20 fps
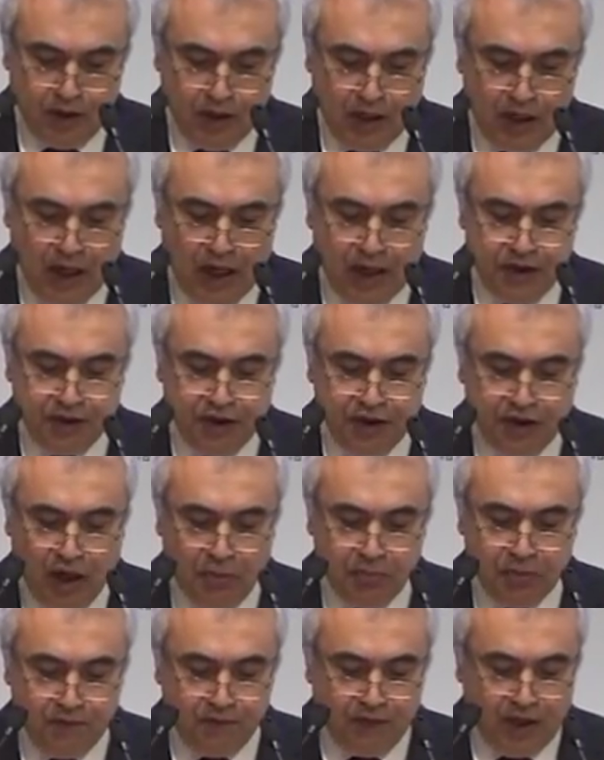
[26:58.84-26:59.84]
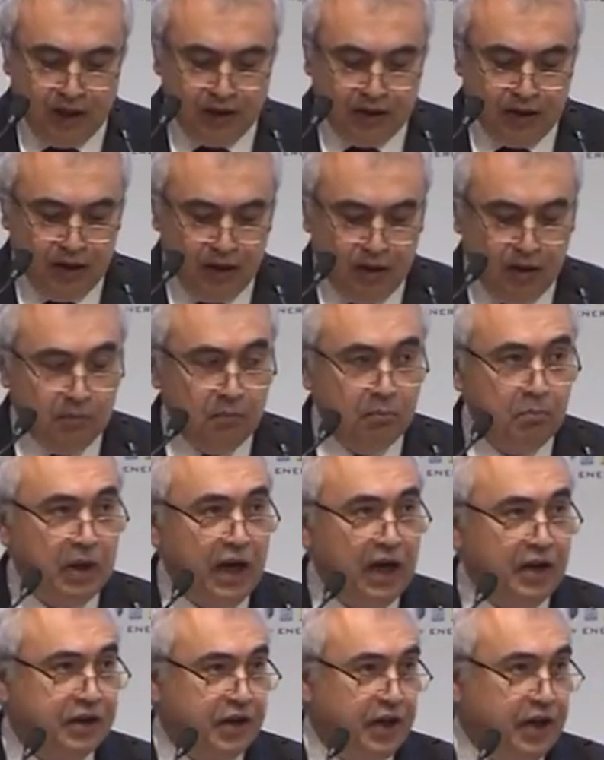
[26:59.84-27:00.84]
and the #1
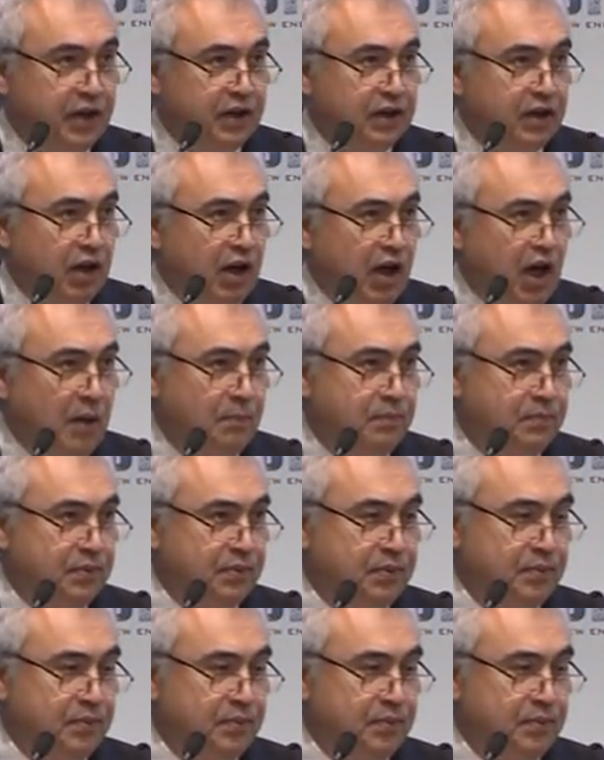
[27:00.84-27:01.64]
bunkering hub.